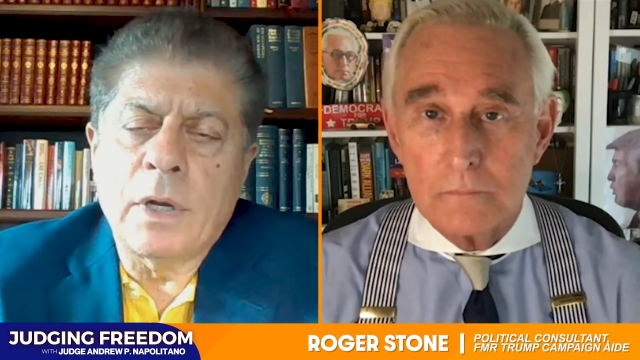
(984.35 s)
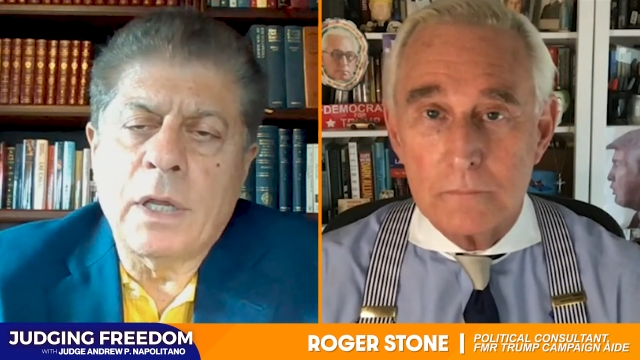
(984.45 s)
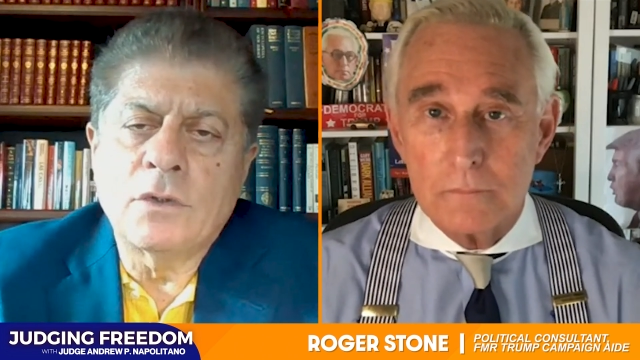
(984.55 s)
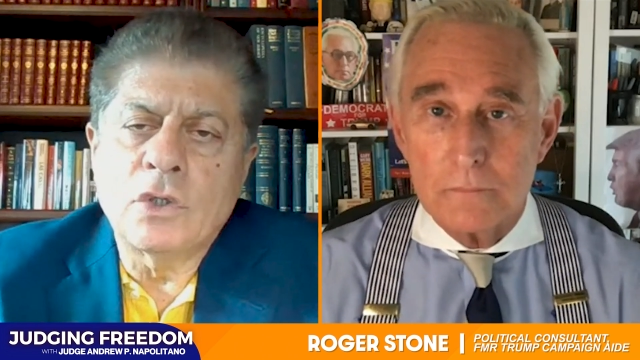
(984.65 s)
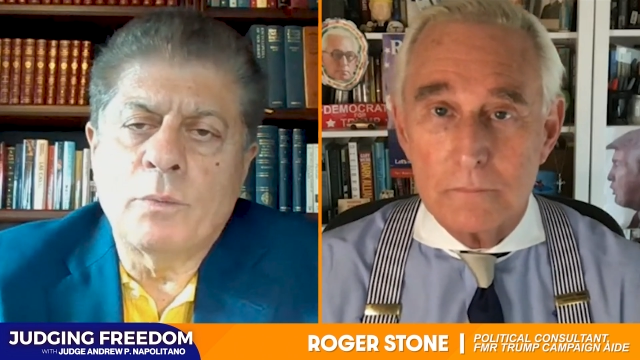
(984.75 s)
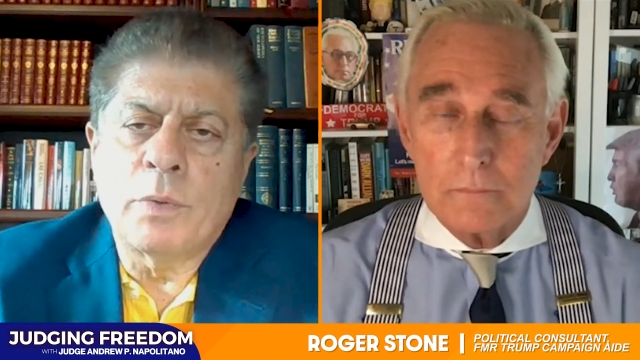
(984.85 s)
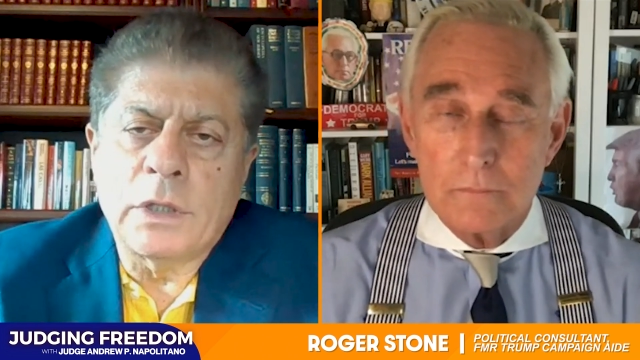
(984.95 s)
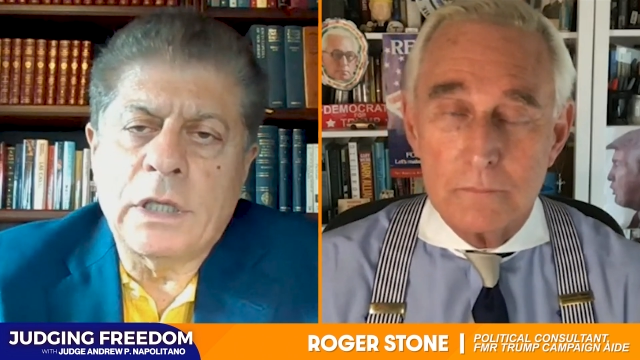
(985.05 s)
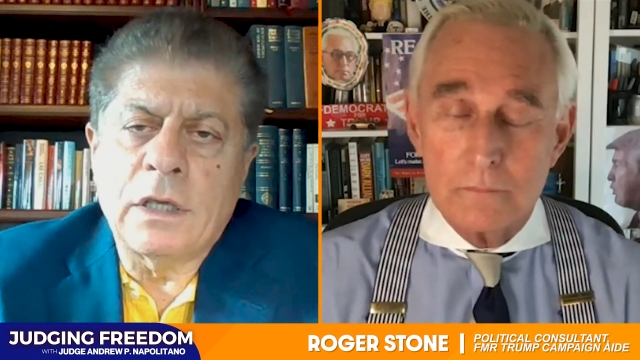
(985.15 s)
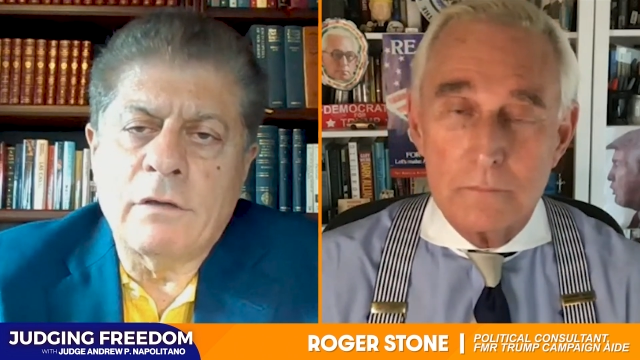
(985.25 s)
Speaker 1: I do
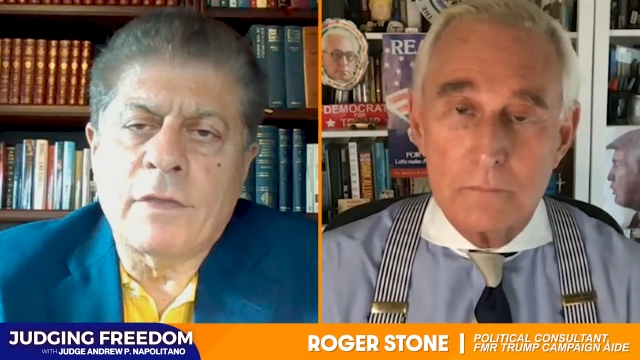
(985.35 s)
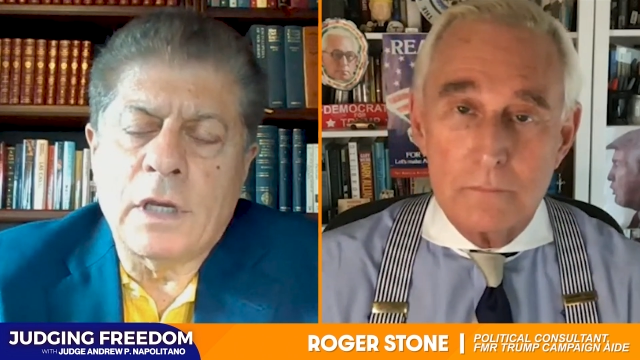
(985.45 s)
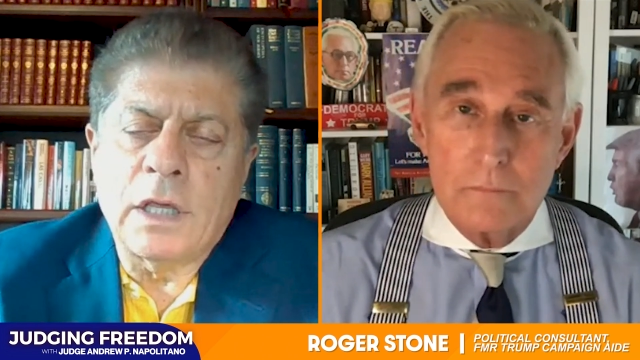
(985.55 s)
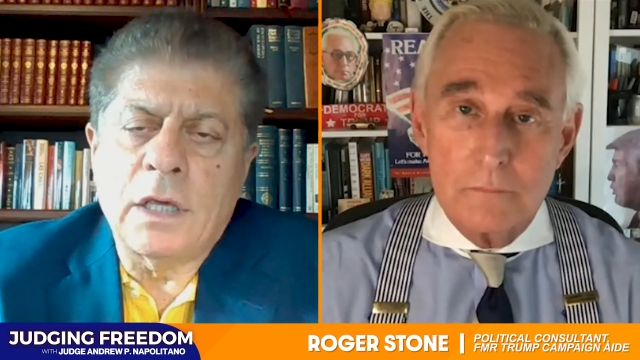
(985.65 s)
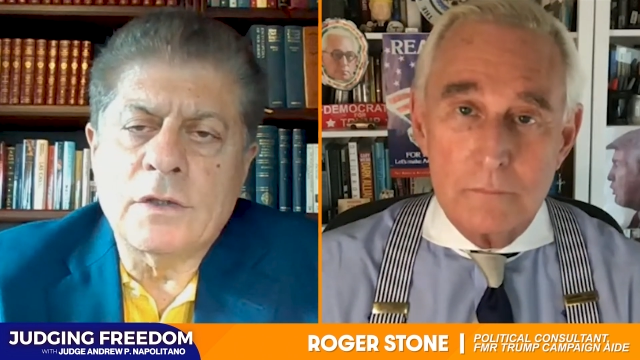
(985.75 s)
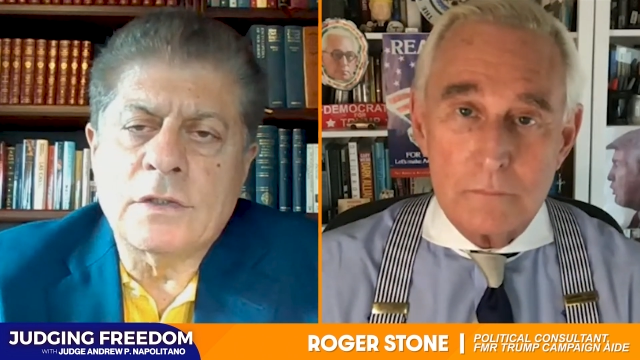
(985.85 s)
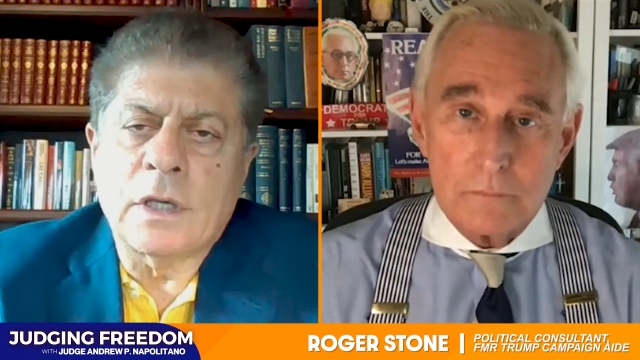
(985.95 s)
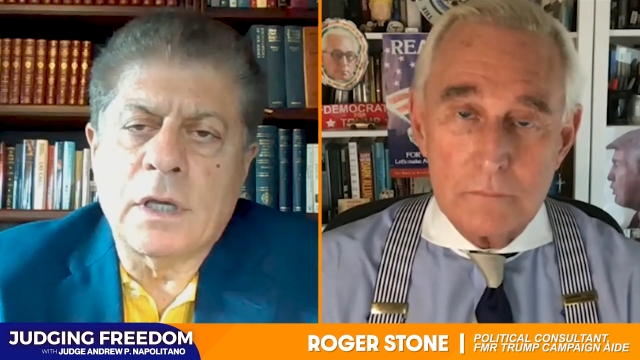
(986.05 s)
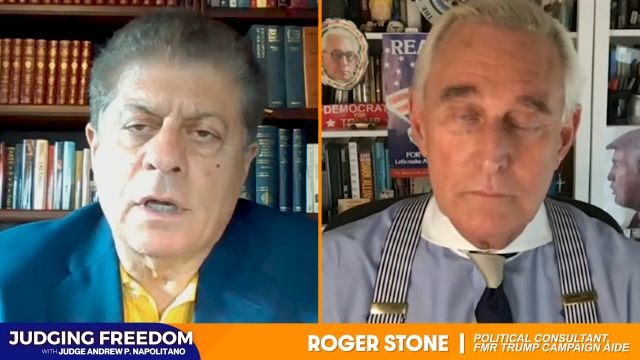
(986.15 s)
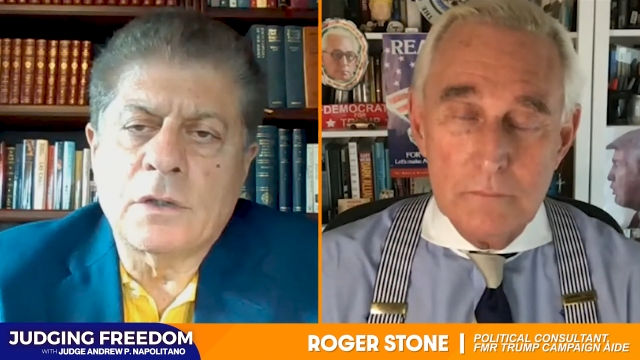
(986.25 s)
believe that he is
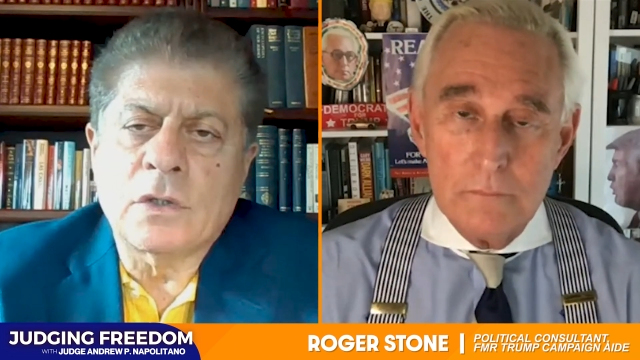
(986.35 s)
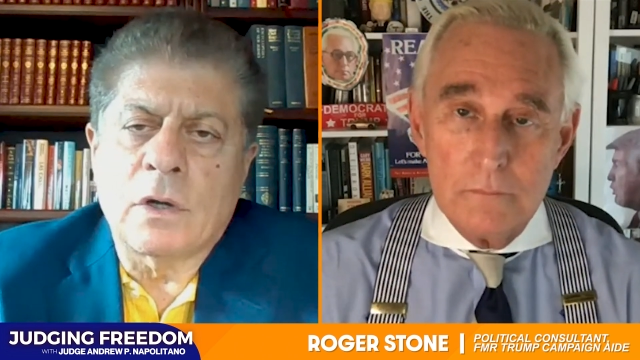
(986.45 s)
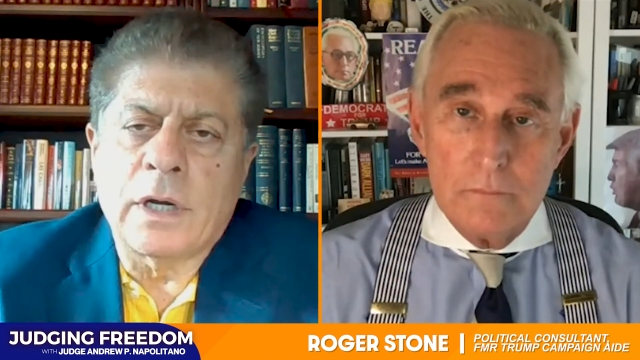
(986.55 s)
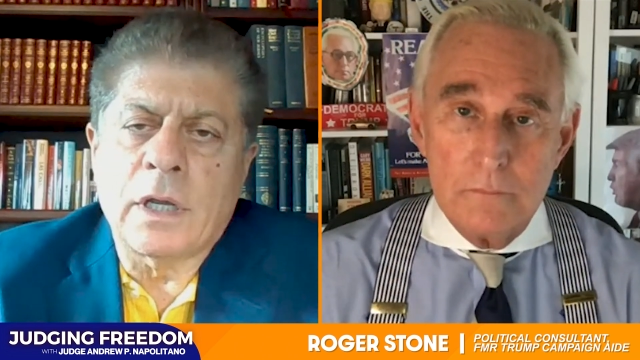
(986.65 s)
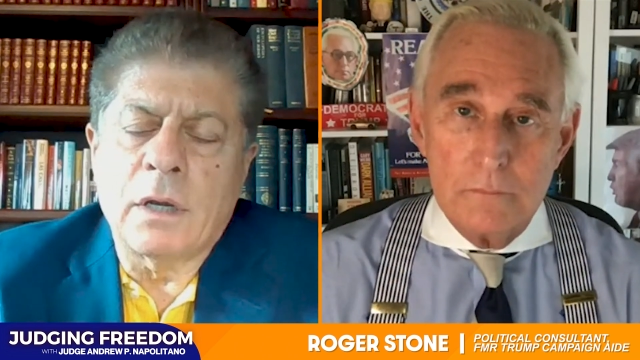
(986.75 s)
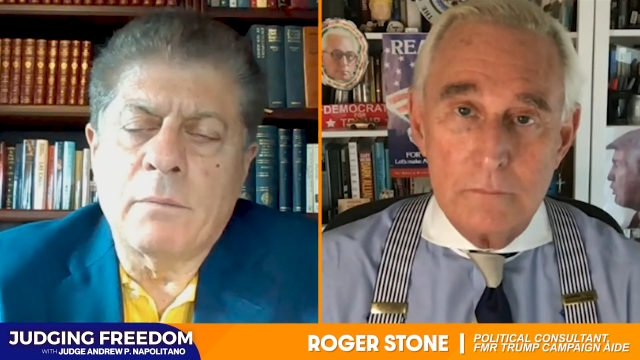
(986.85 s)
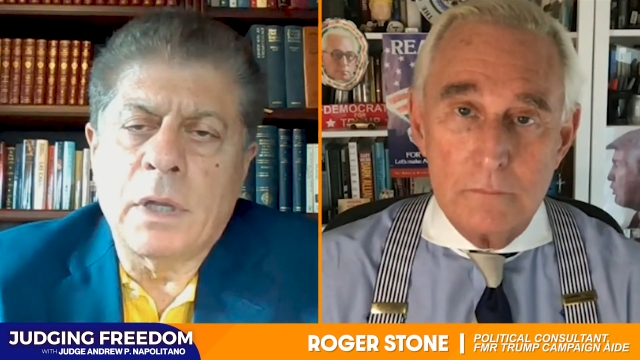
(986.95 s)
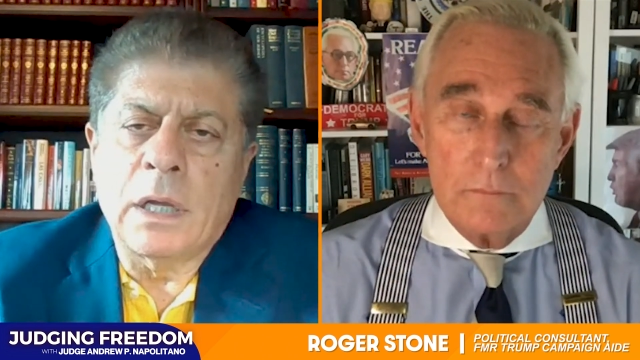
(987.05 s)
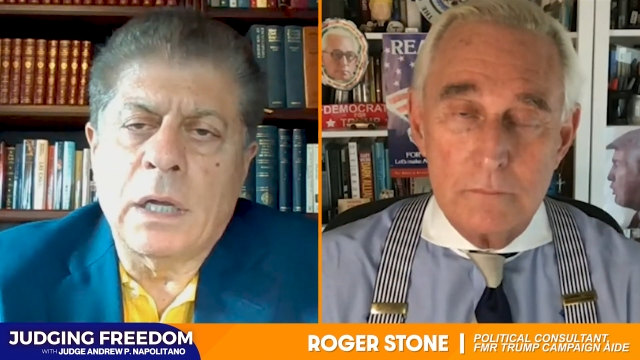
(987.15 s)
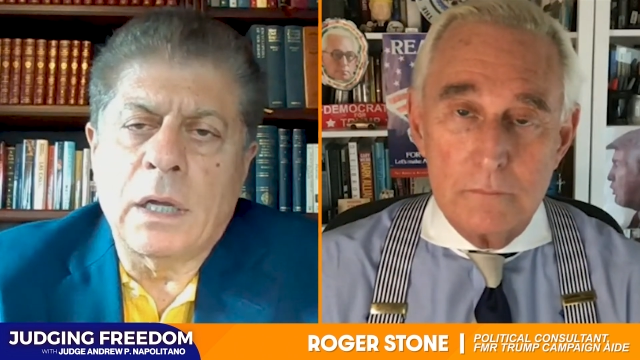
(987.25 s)
a, a target
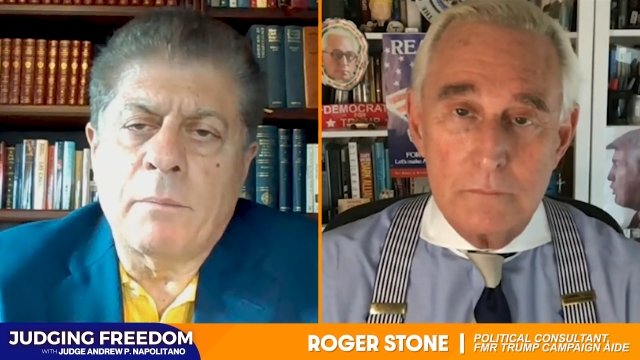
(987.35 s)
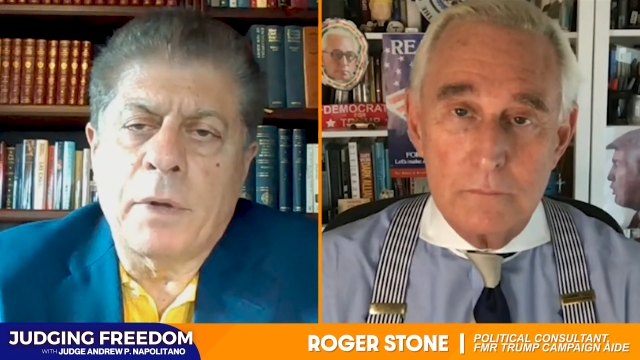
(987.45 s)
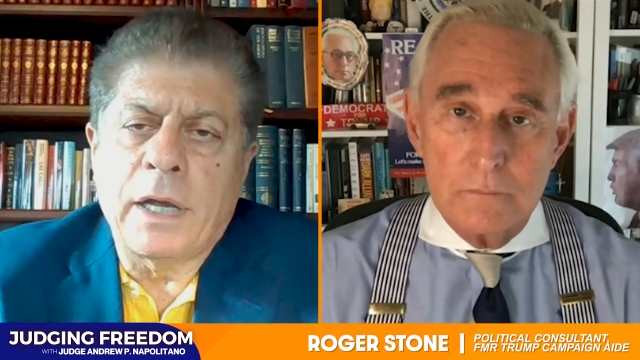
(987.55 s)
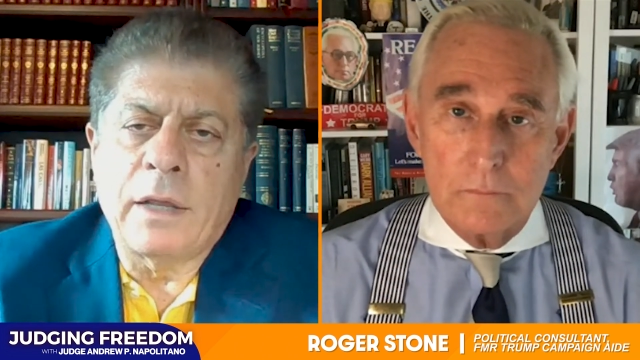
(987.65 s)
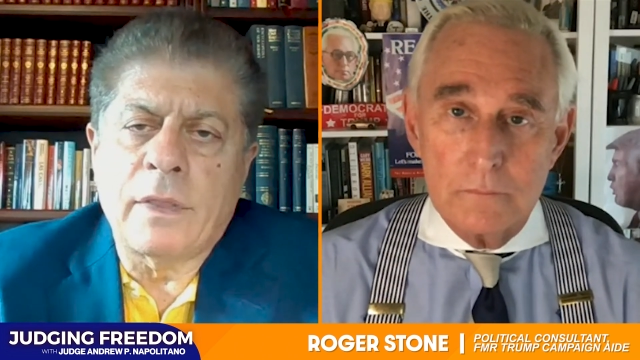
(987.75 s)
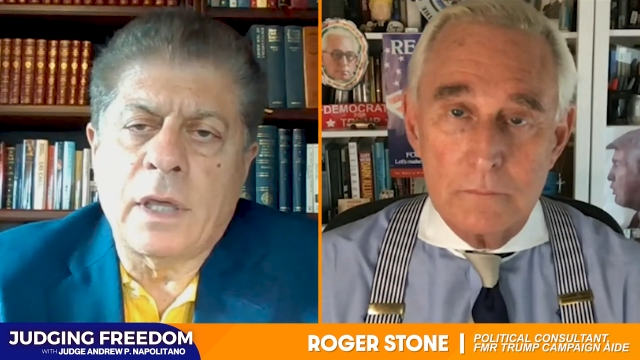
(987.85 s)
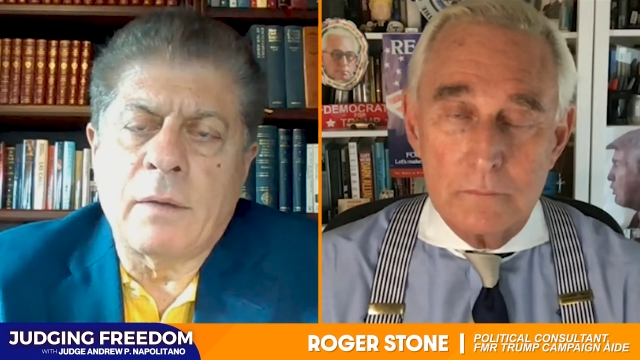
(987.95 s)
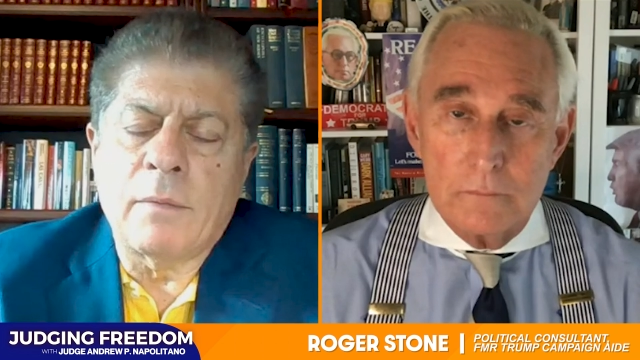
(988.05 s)
uh, by the